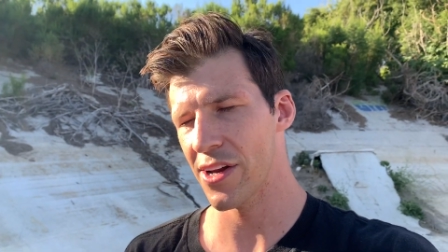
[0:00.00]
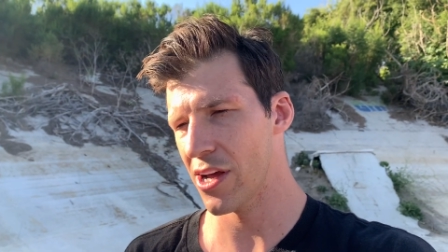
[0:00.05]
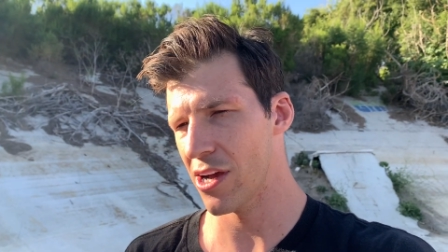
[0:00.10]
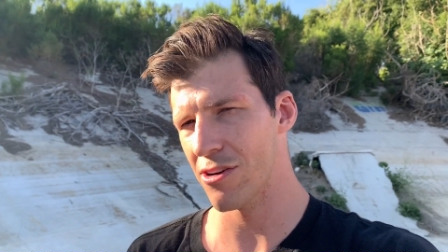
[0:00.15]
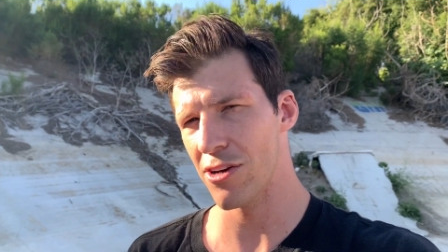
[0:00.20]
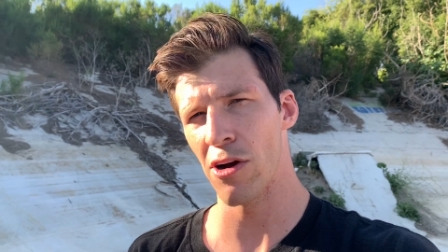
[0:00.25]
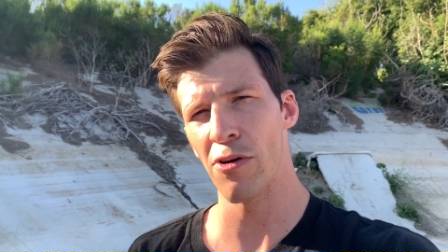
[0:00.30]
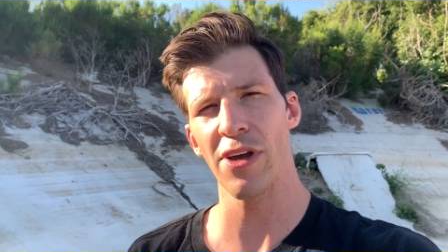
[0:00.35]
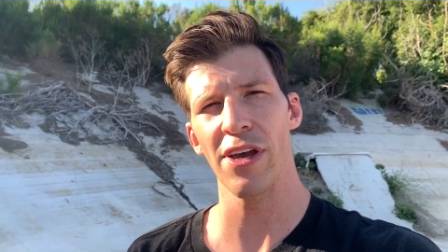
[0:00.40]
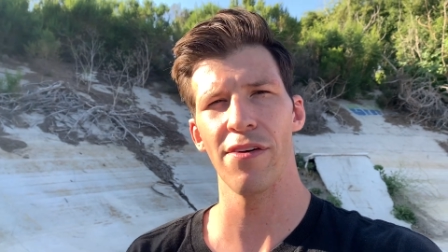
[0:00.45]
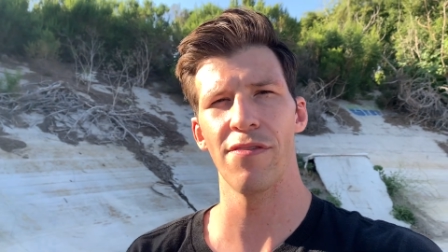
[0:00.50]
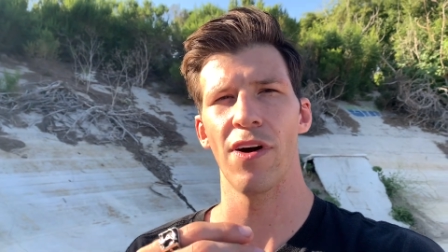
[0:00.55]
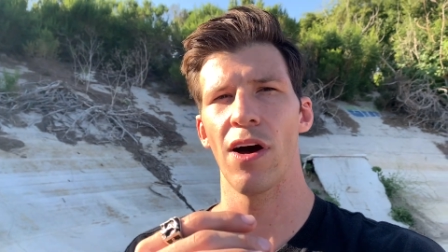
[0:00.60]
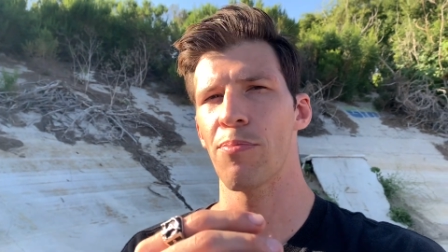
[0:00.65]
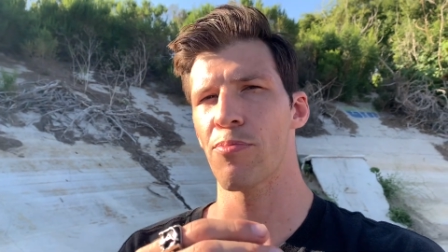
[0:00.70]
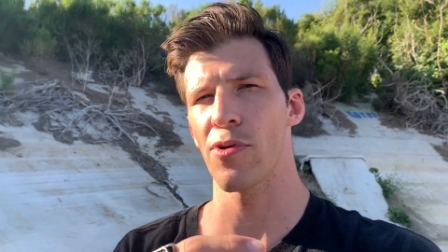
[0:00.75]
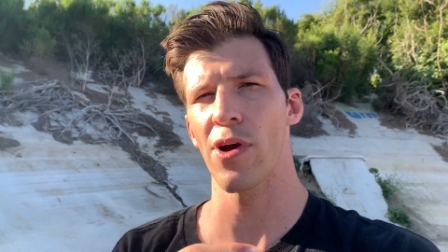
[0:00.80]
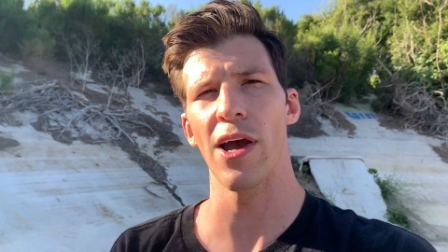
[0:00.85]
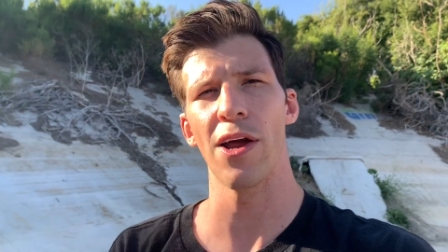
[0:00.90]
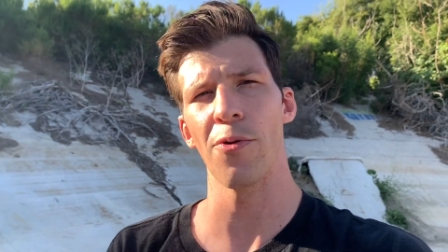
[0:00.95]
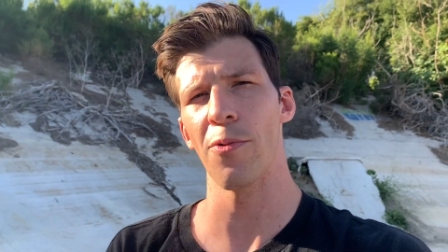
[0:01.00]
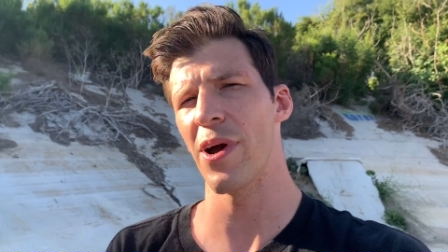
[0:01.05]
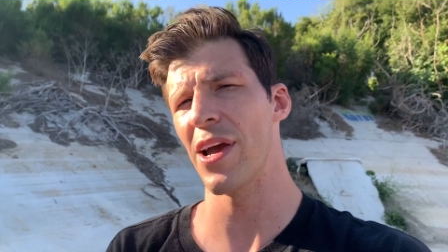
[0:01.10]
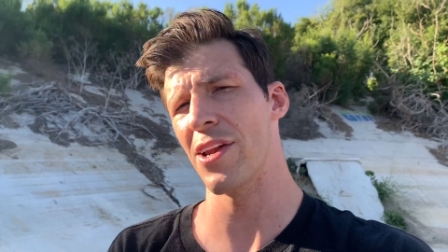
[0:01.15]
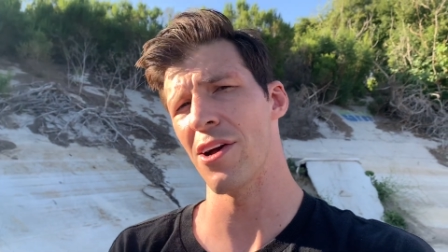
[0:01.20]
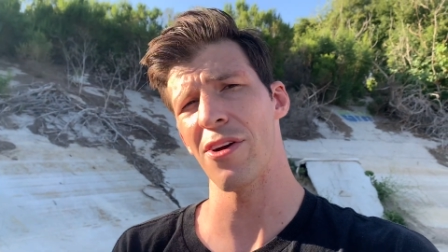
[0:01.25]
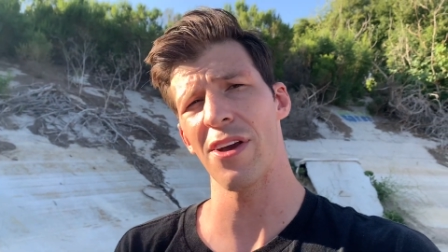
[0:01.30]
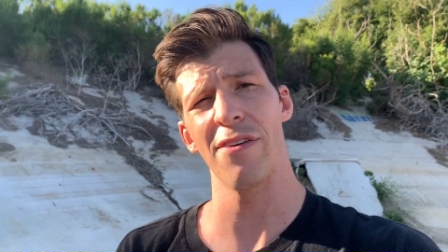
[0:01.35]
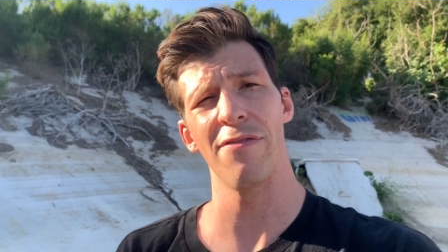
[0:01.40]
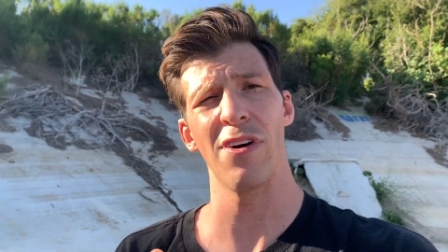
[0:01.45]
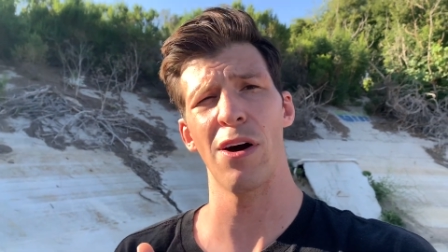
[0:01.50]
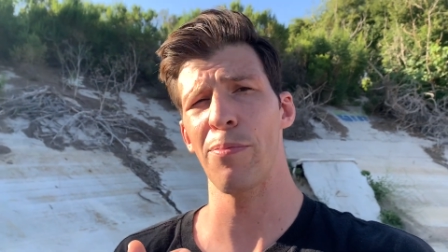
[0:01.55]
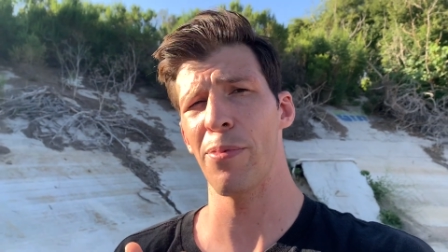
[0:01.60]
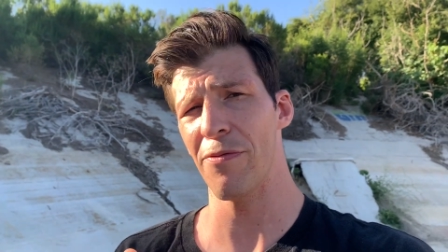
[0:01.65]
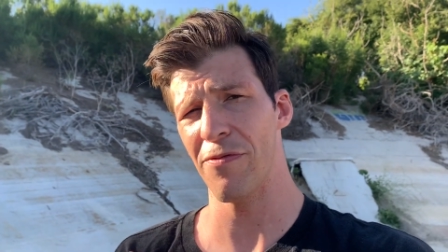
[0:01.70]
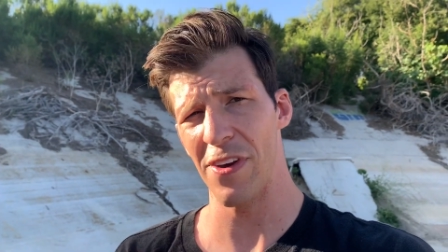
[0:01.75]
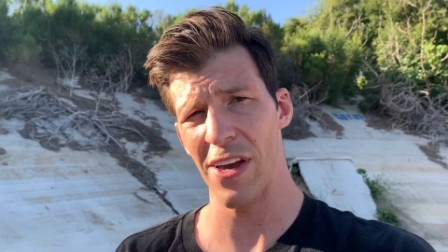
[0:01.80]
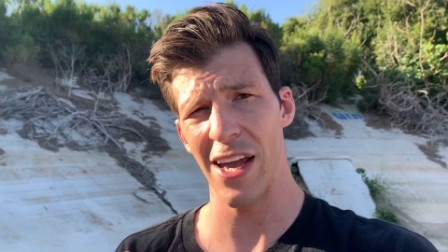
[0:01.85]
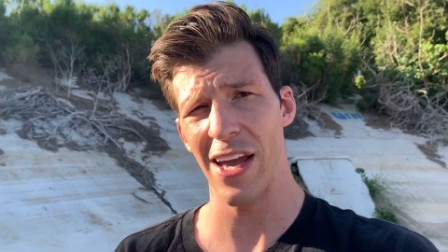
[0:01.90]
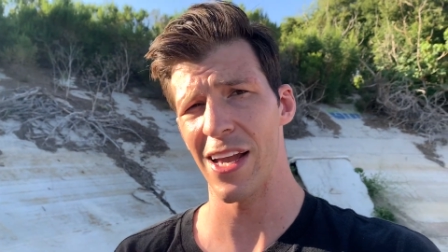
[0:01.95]
Don't give up right away. Don't give up
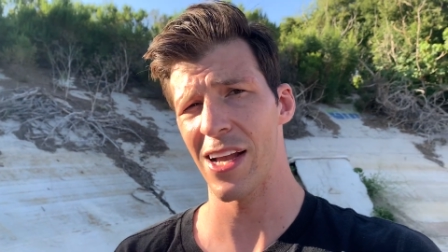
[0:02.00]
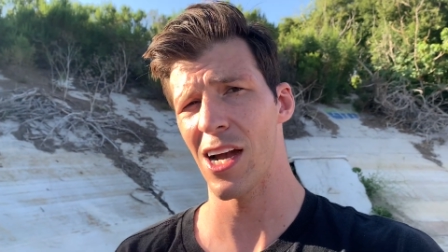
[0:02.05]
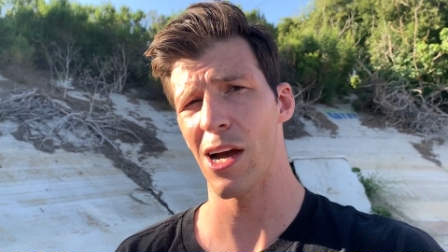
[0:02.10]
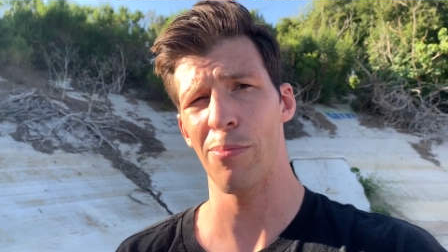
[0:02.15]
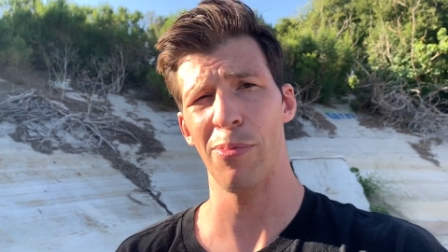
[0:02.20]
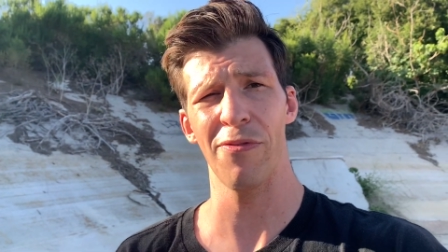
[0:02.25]
if you hang up.